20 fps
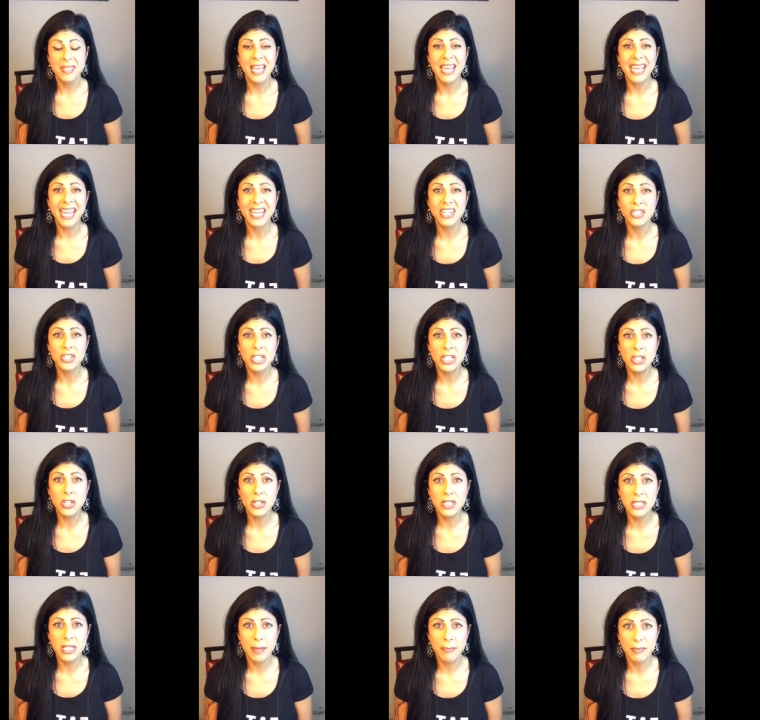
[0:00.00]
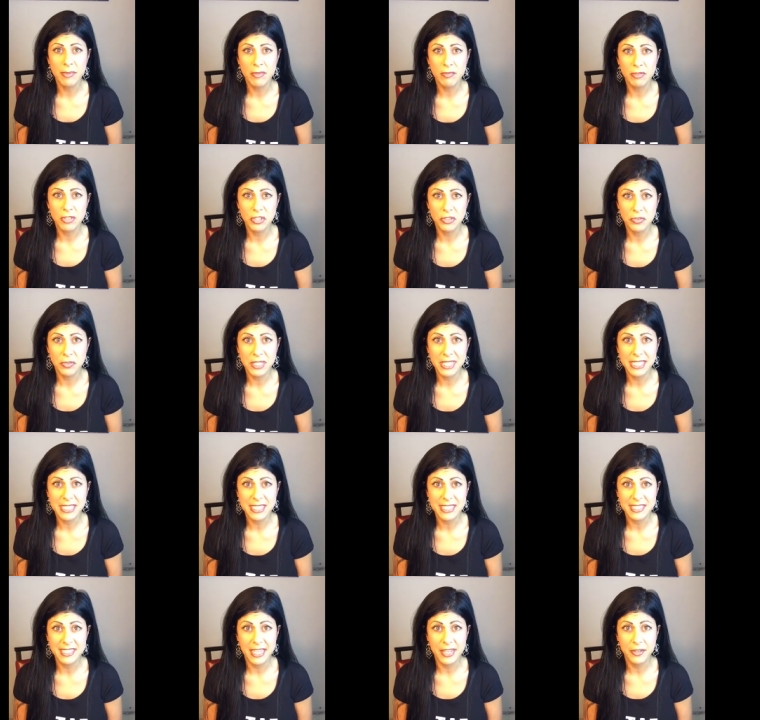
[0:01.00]
I actually looked up the
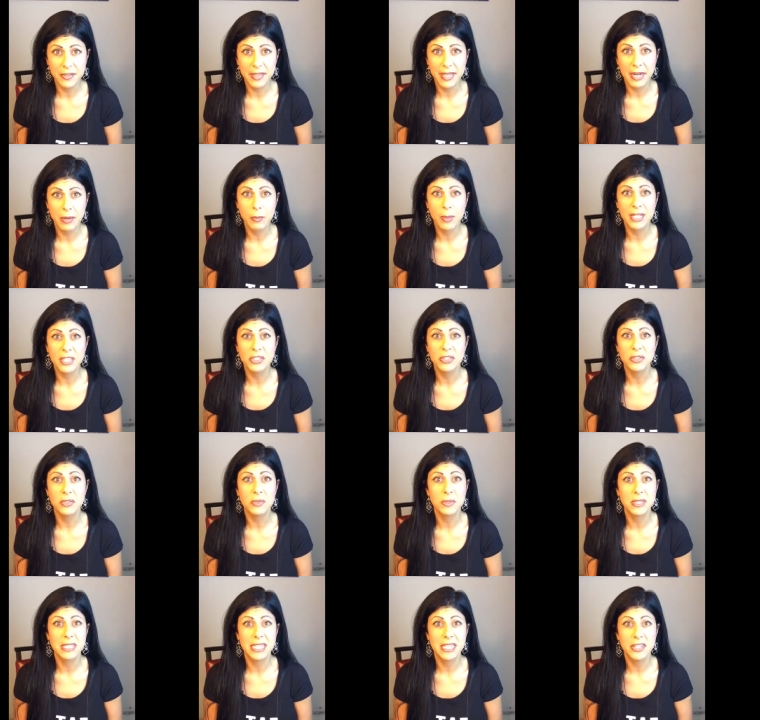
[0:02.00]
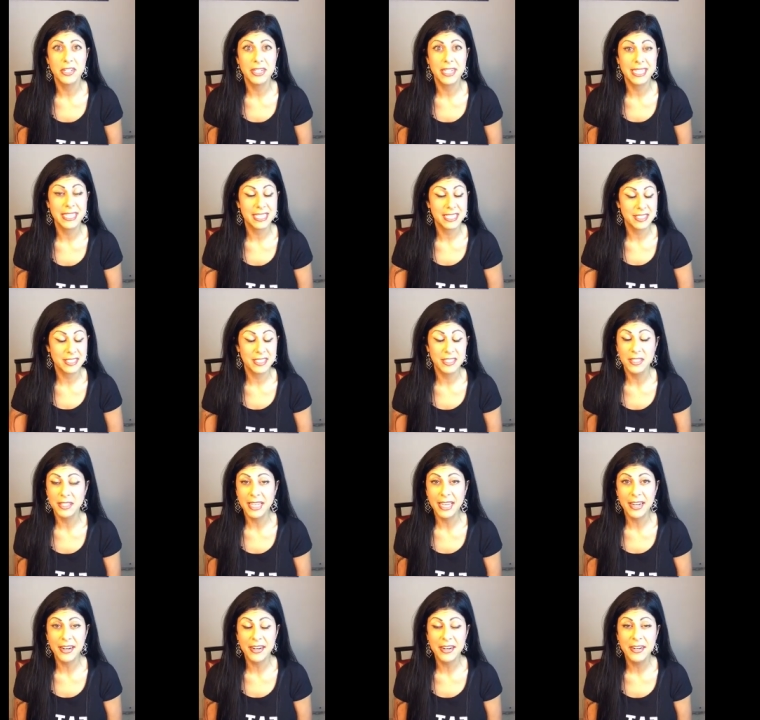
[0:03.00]
retreat center that I went to on the internet. It's still
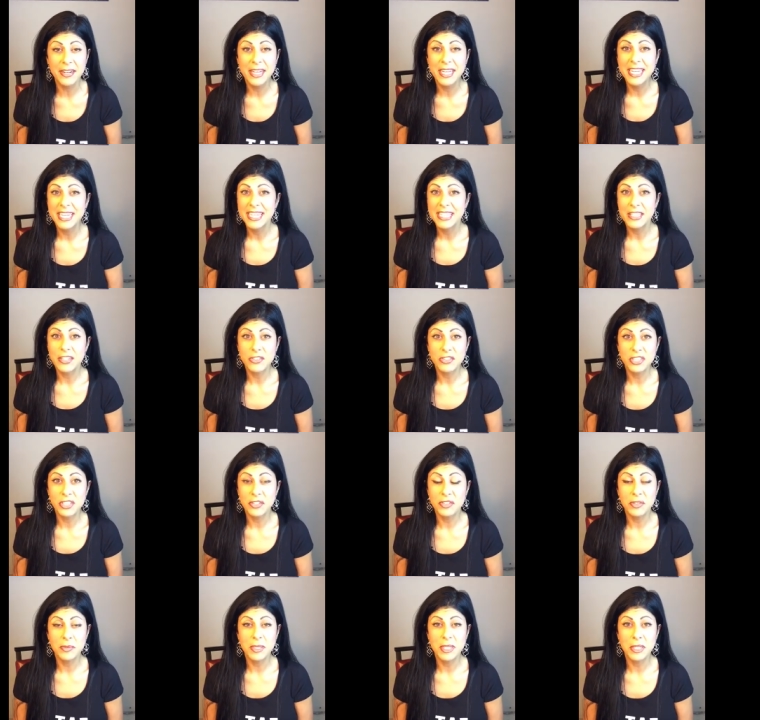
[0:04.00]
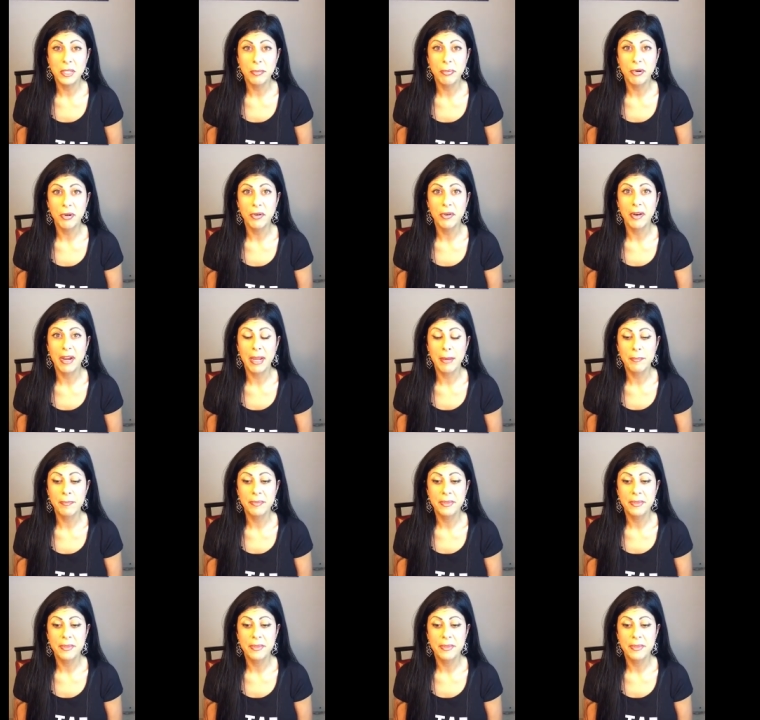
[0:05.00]
there. They're still doing their program.